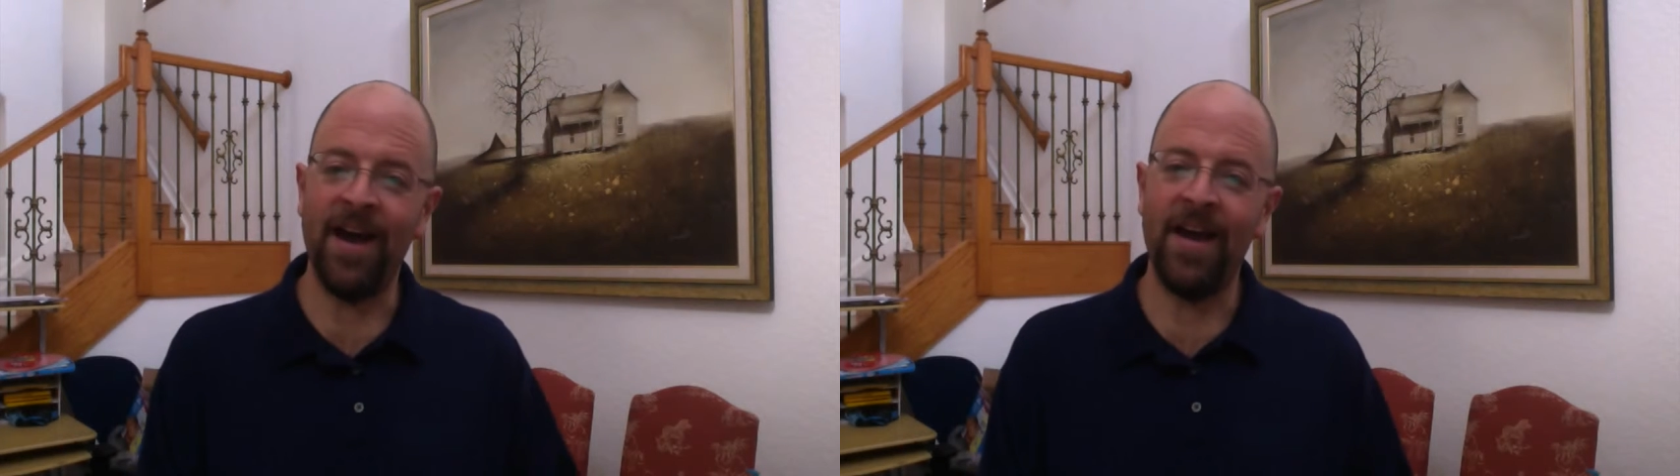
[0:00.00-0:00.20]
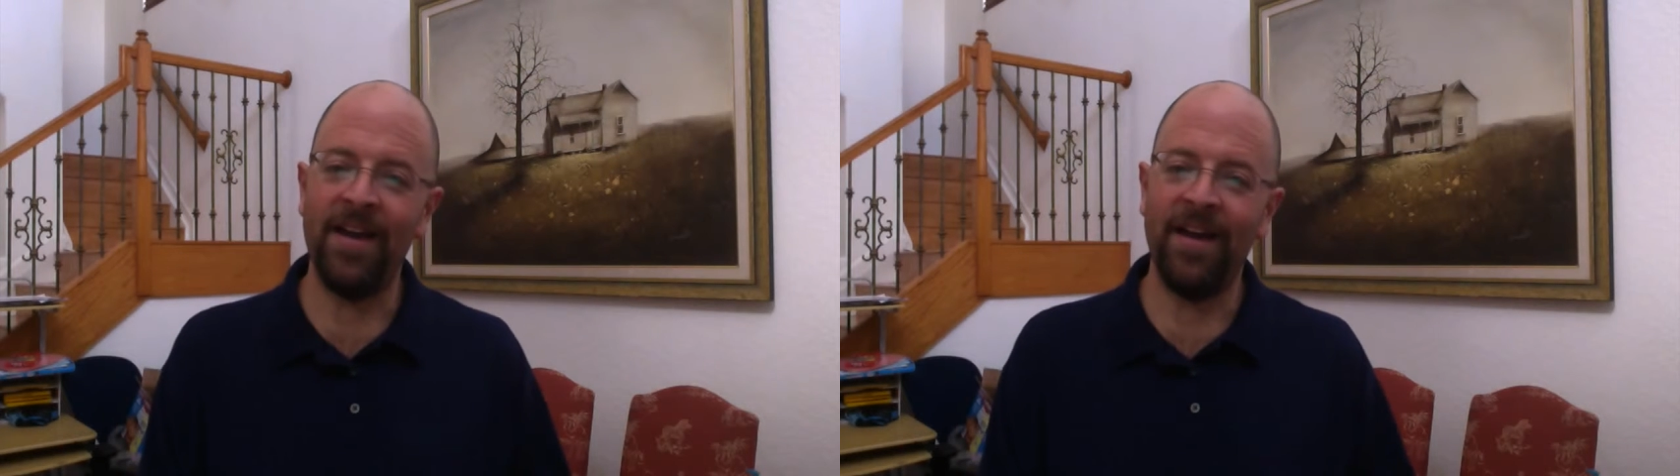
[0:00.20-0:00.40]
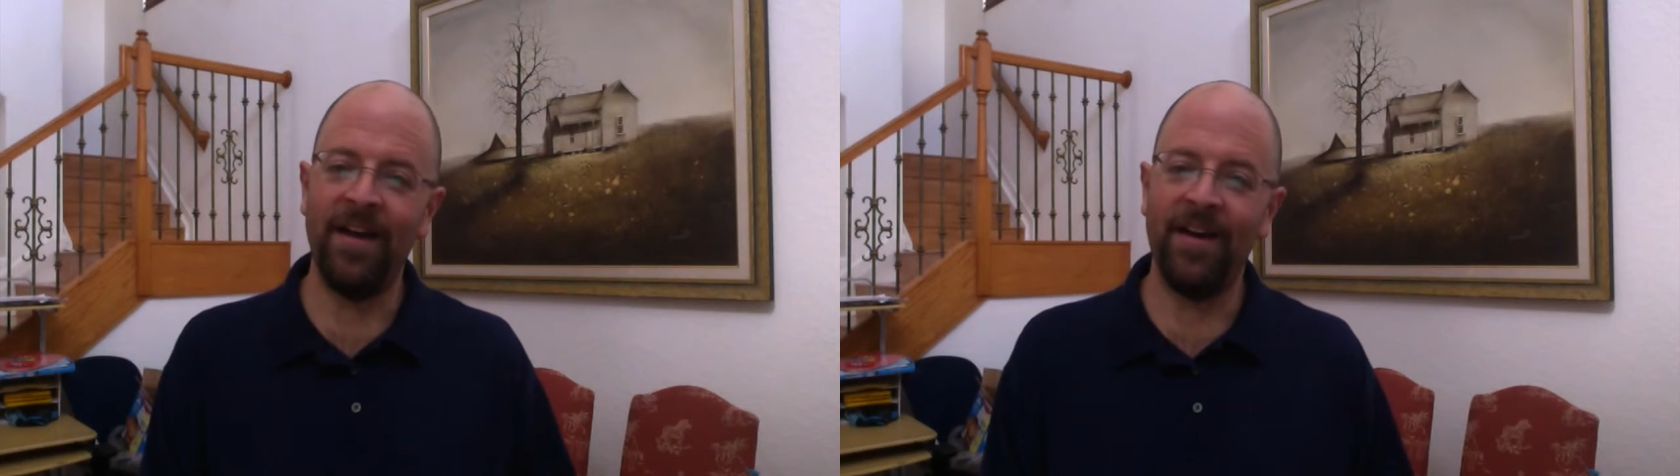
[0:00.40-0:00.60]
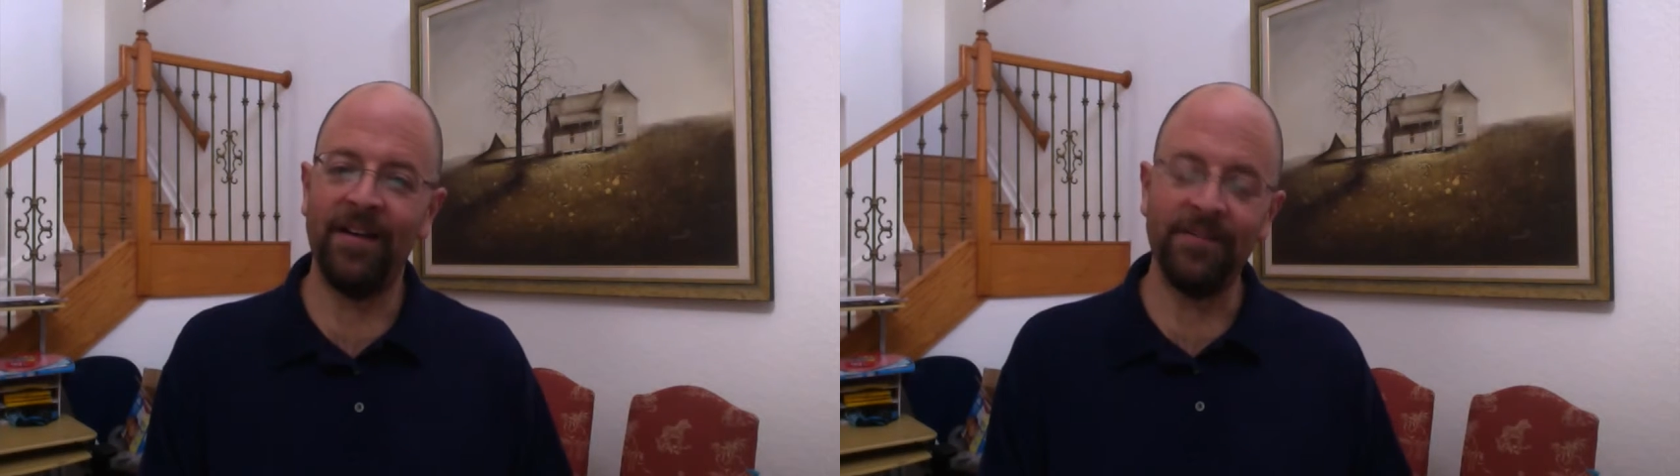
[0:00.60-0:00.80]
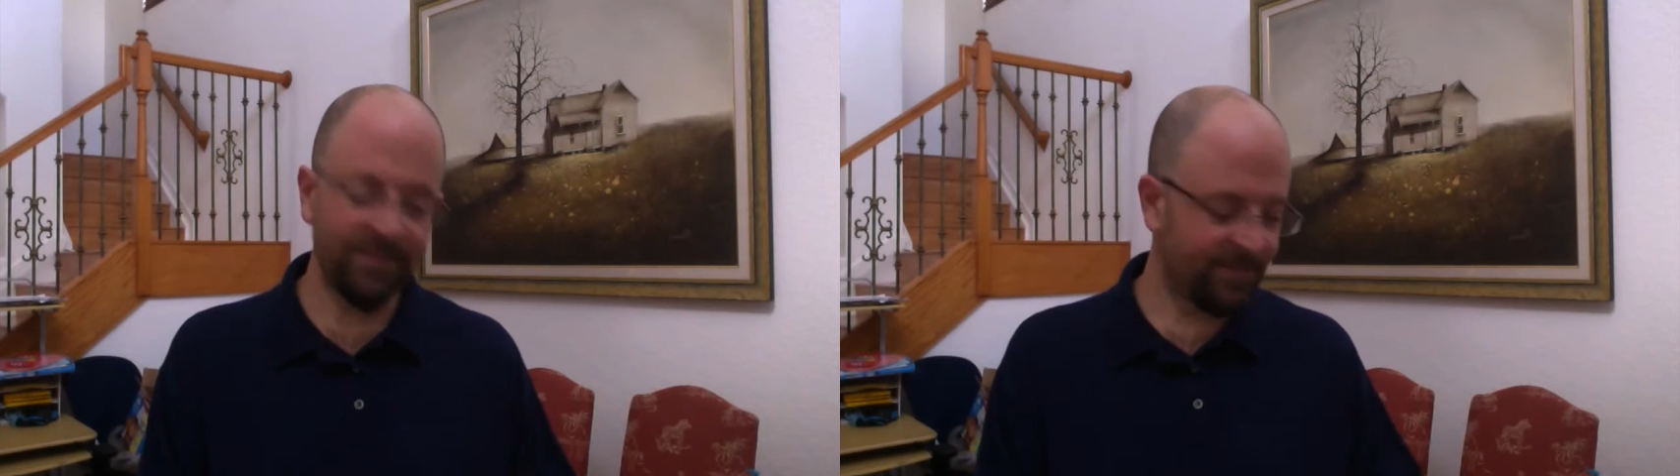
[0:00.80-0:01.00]
not
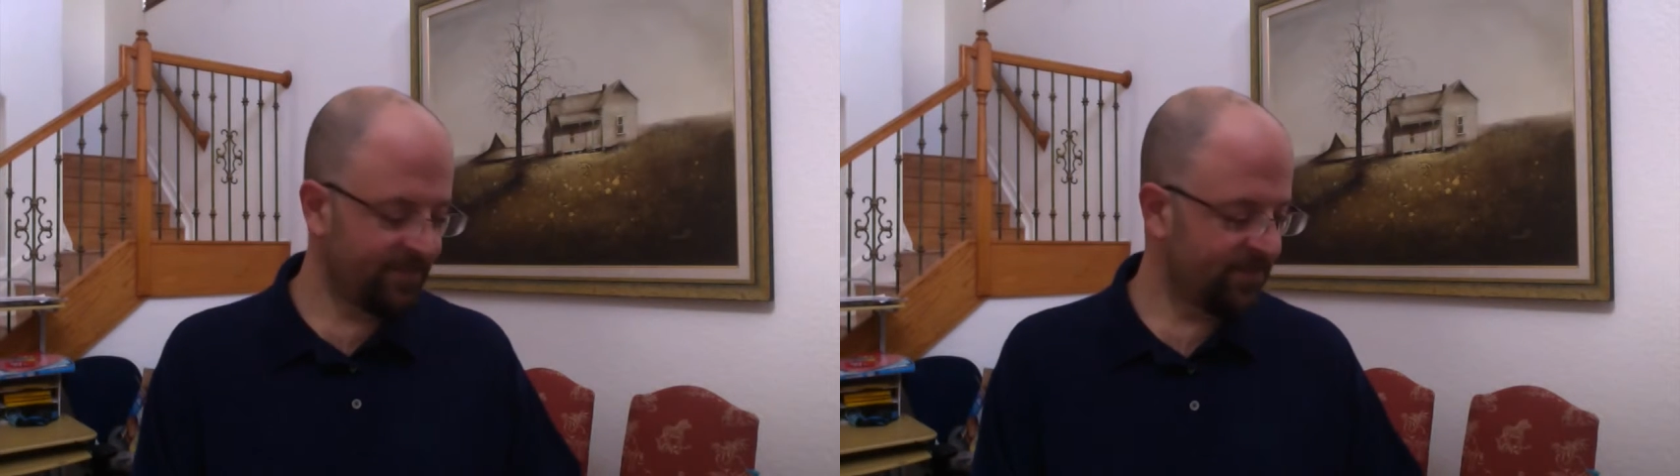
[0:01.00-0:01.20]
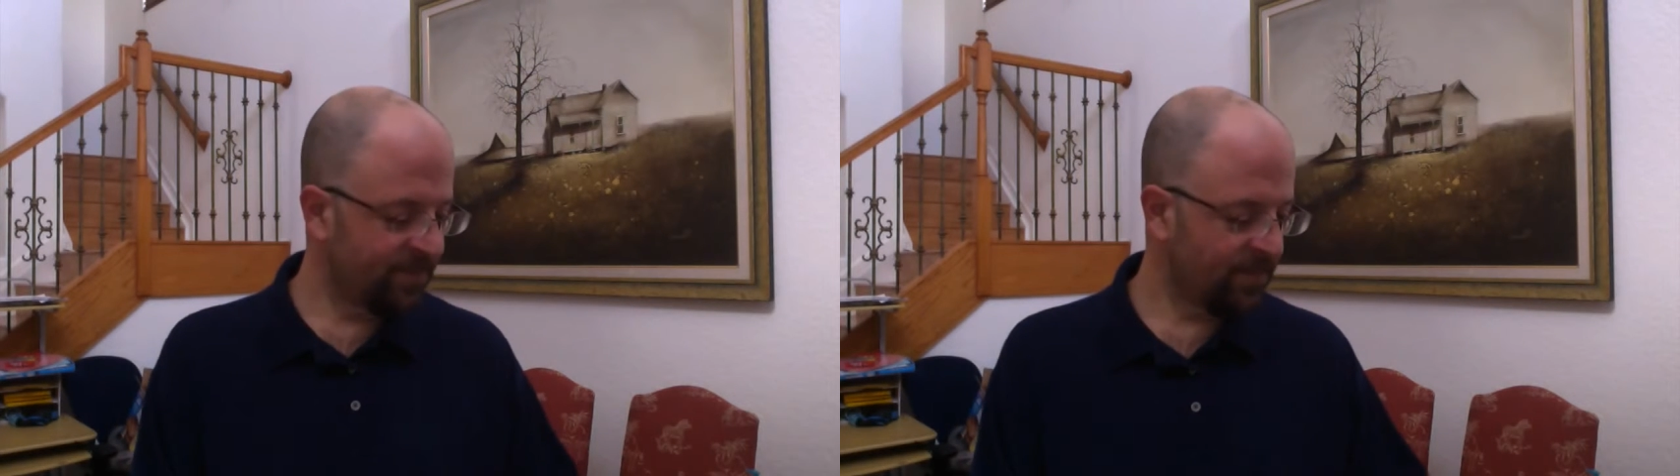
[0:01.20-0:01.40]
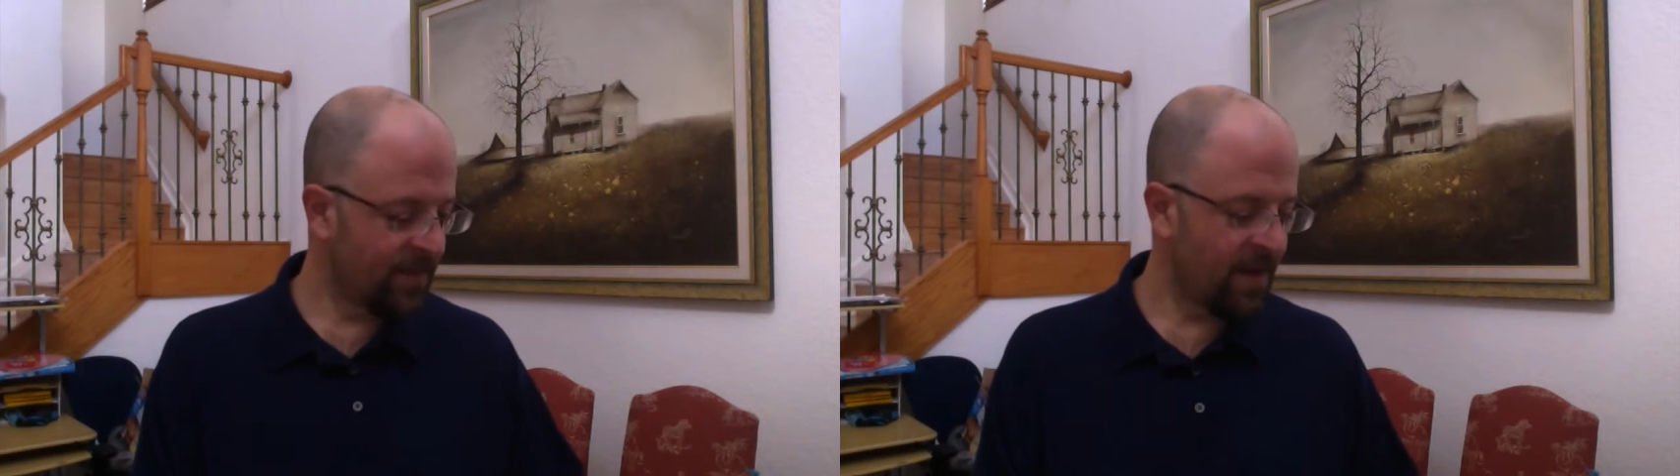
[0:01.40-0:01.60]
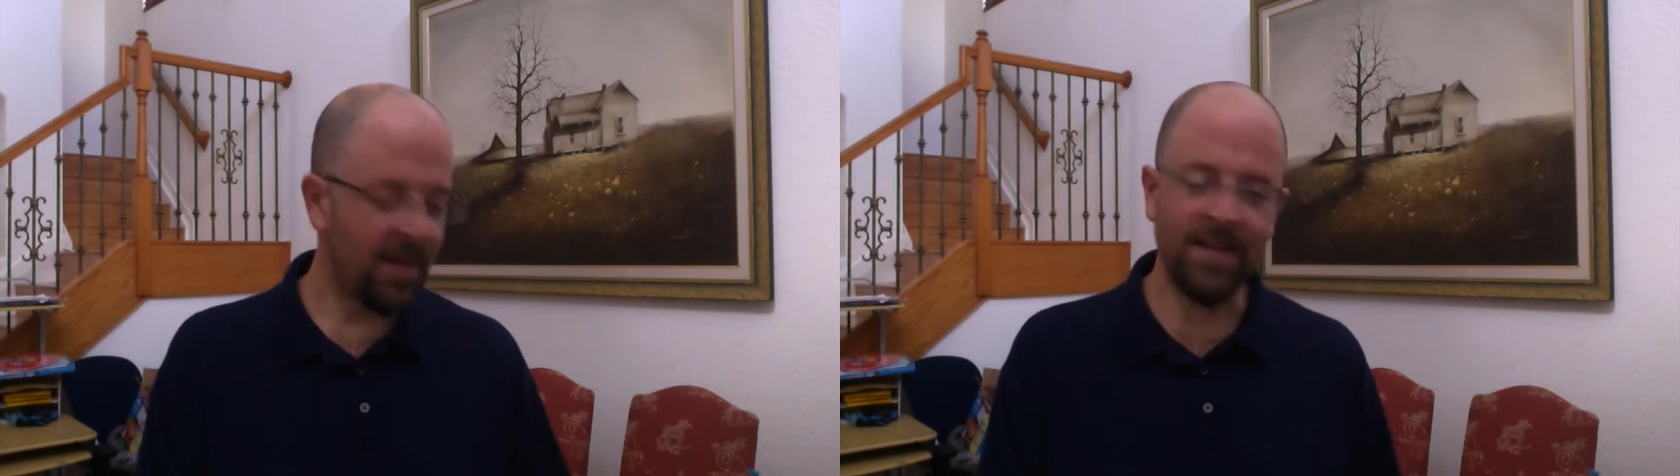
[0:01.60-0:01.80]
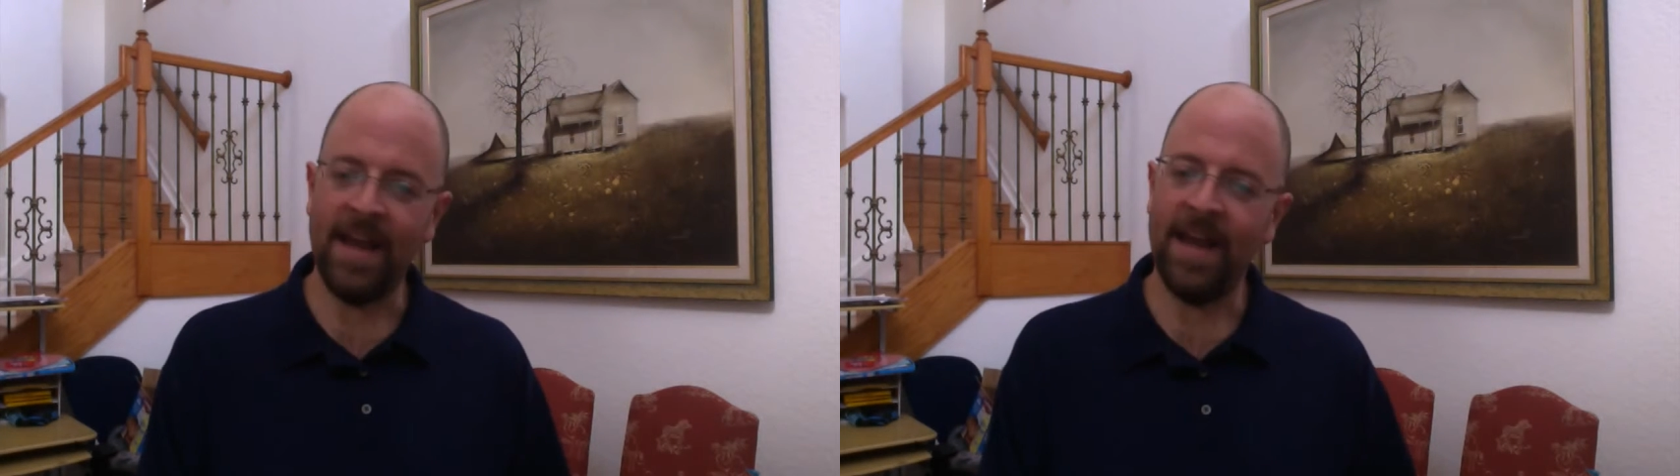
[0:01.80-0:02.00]

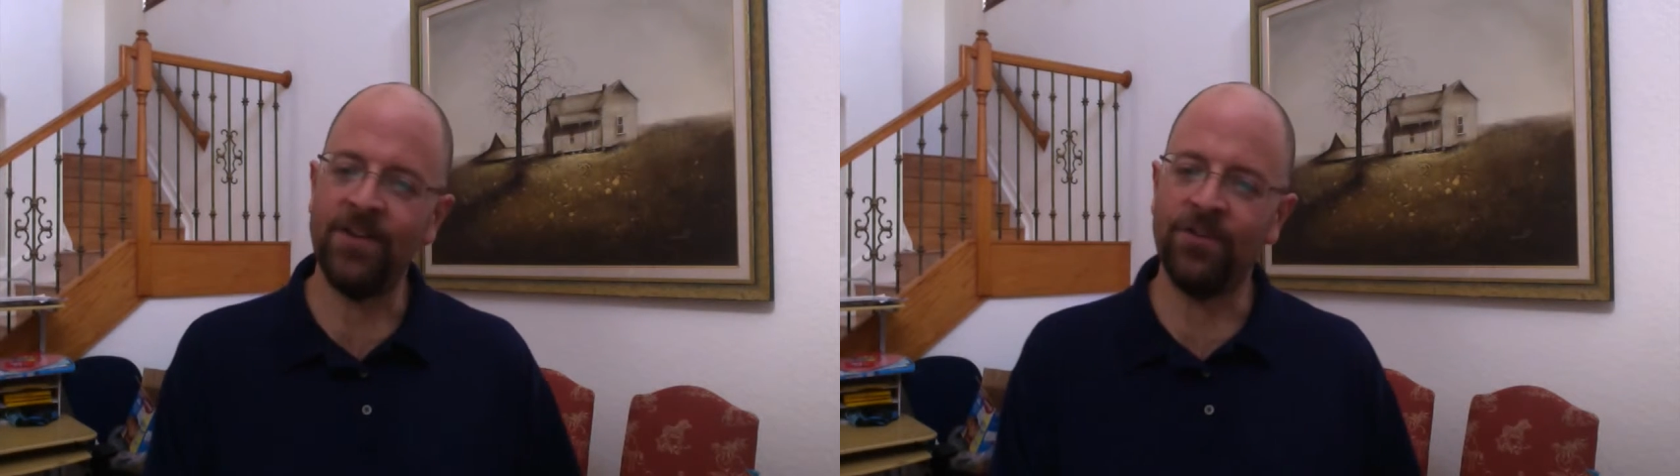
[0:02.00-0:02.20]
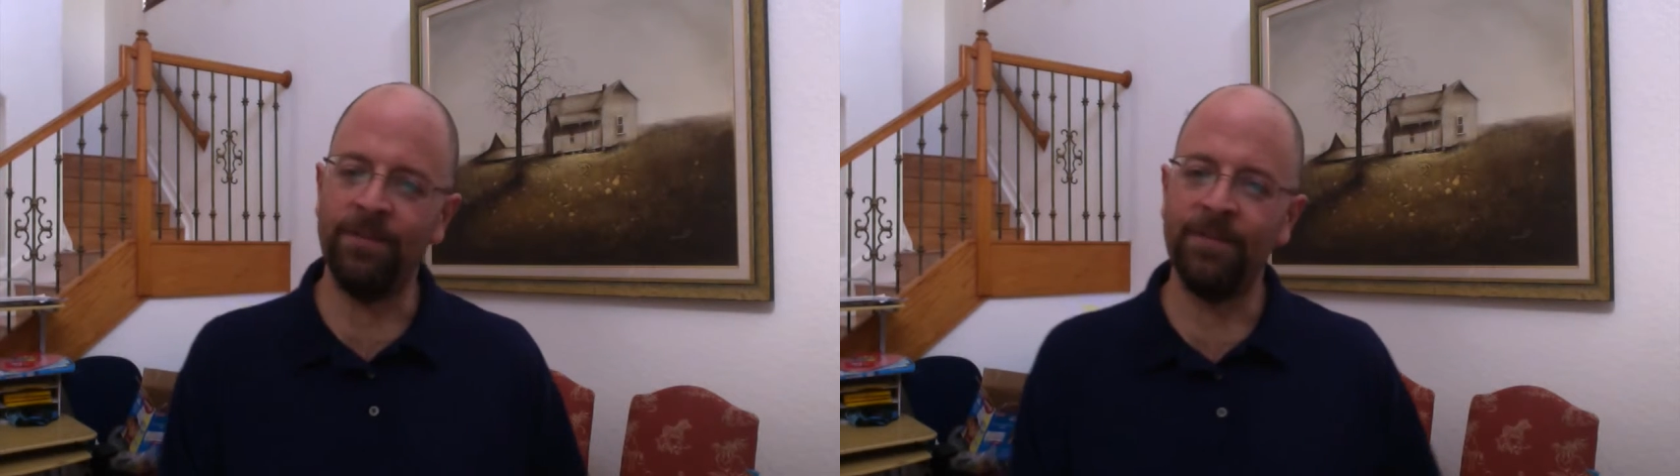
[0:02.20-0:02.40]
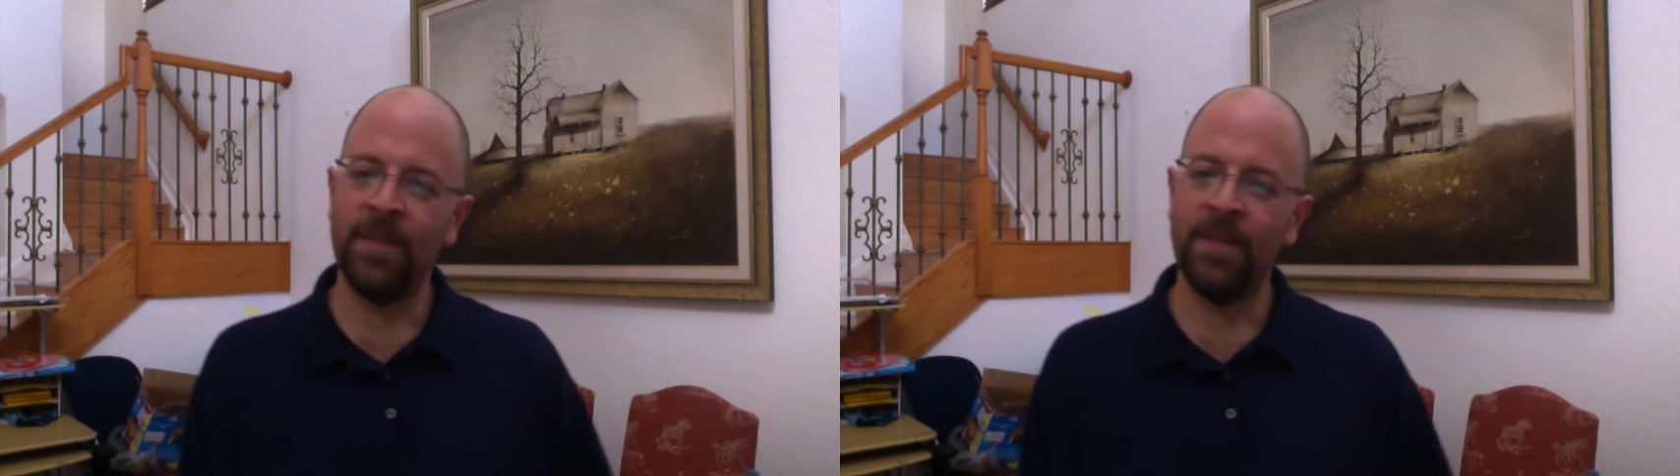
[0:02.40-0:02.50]
a tantrum.